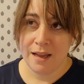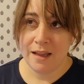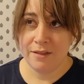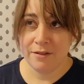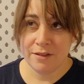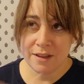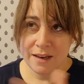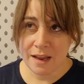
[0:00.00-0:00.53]

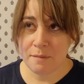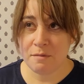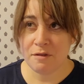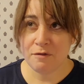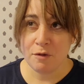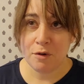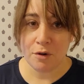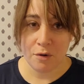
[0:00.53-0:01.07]
either the night
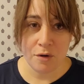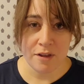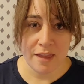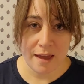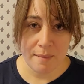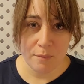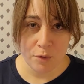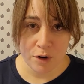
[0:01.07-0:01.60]
before or
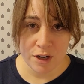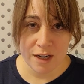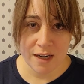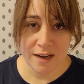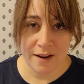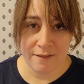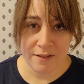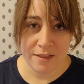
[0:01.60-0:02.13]
that
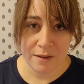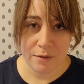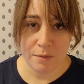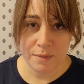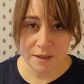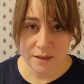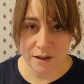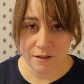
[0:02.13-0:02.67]
morning. Everything will
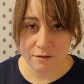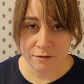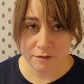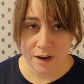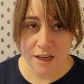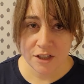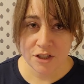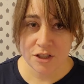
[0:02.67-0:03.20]
be done
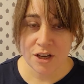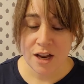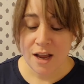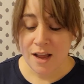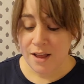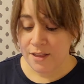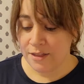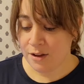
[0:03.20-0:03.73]
fresh.
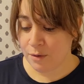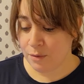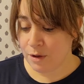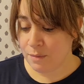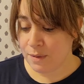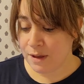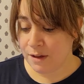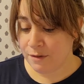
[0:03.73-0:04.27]
There
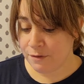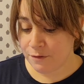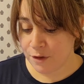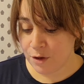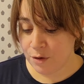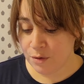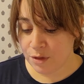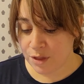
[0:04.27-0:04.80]
will be a
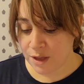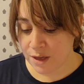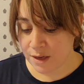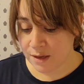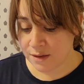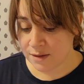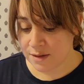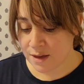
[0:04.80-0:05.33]
few
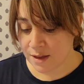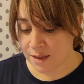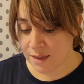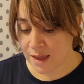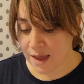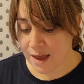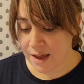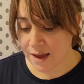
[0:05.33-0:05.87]
things
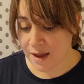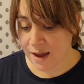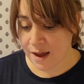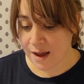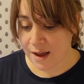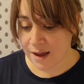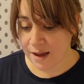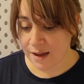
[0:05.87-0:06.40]
that
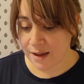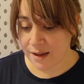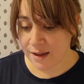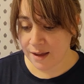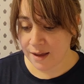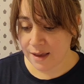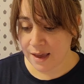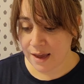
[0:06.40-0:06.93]
I
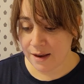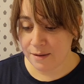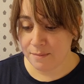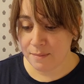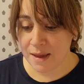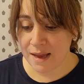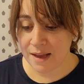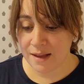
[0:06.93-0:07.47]
can
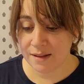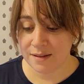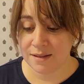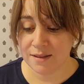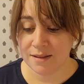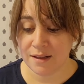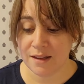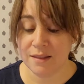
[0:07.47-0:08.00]
make
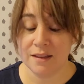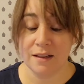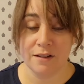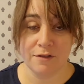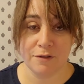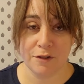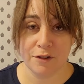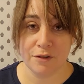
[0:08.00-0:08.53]
a little
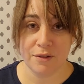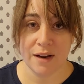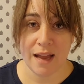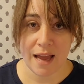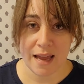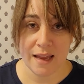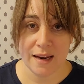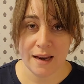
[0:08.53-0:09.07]
further
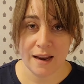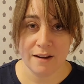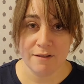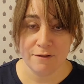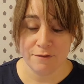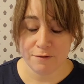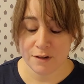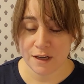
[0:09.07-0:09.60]
ahead
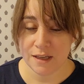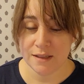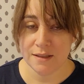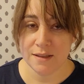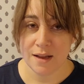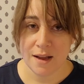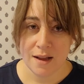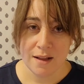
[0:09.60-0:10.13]
and
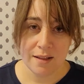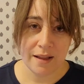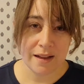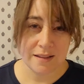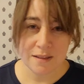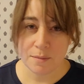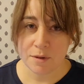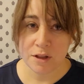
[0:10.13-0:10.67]
freeze,
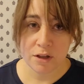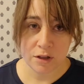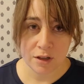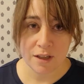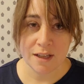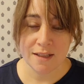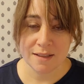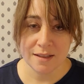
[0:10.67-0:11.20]
like some of the
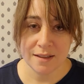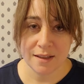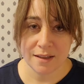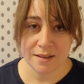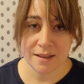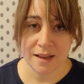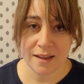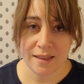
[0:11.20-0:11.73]
cookies and
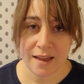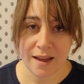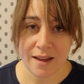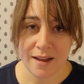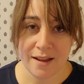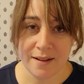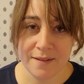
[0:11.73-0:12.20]
things like that.